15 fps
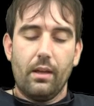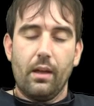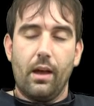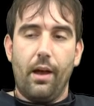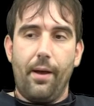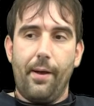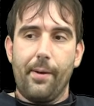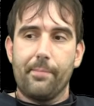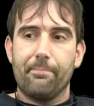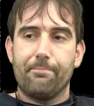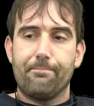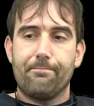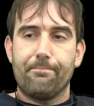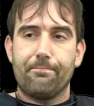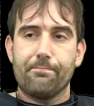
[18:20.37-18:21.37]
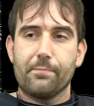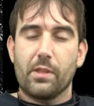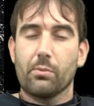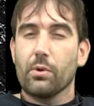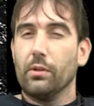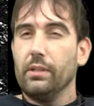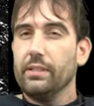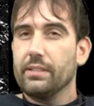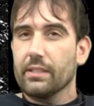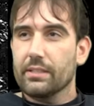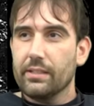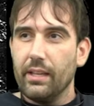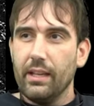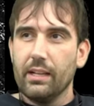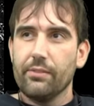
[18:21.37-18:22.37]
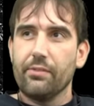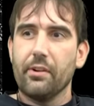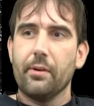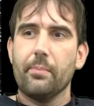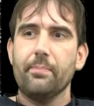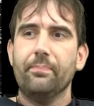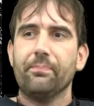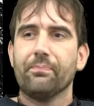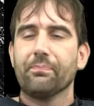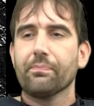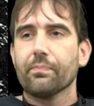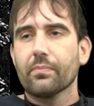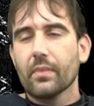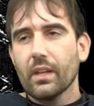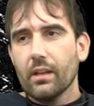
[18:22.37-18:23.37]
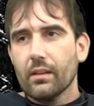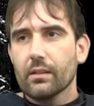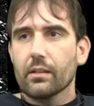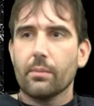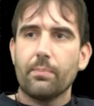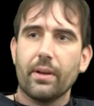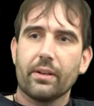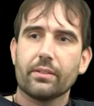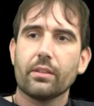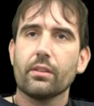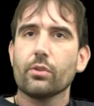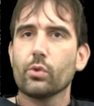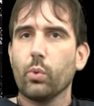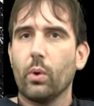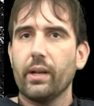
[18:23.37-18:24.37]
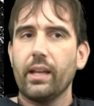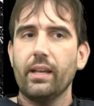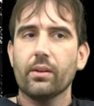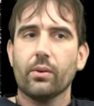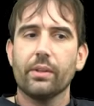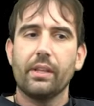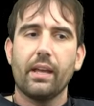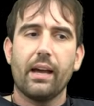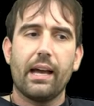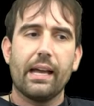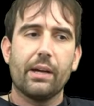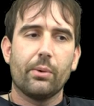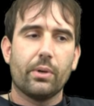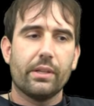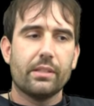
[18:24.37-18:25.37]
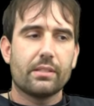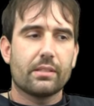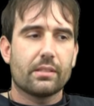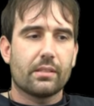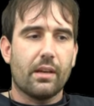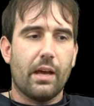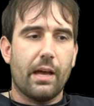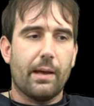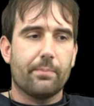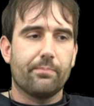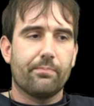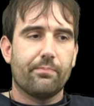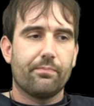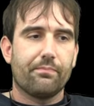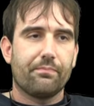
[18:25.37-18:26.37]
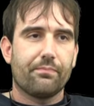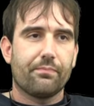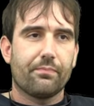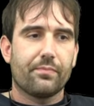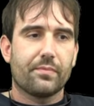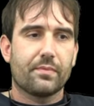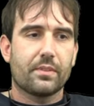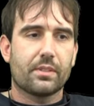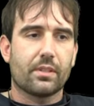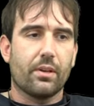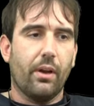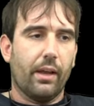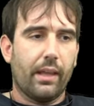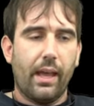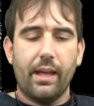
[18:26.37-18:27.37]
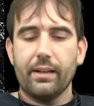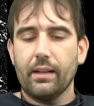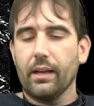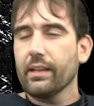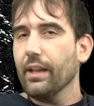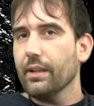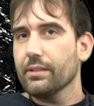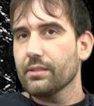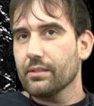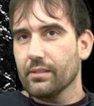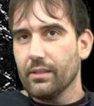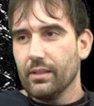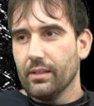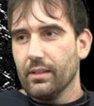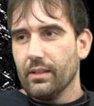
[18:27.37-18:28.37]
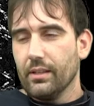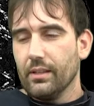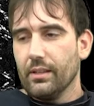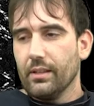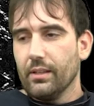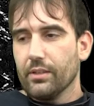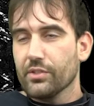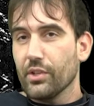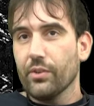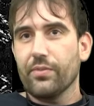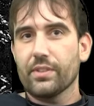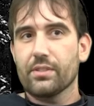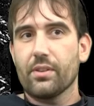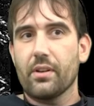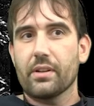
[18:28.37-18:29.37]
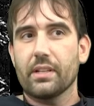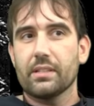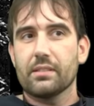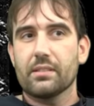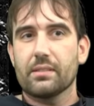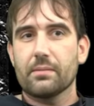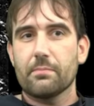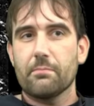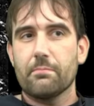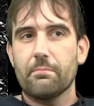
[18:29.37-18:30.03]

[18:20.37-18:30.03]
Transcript: Uh, there were only 16 of them compared to the 20 on the Iowas. Uh, so again, against surface targets,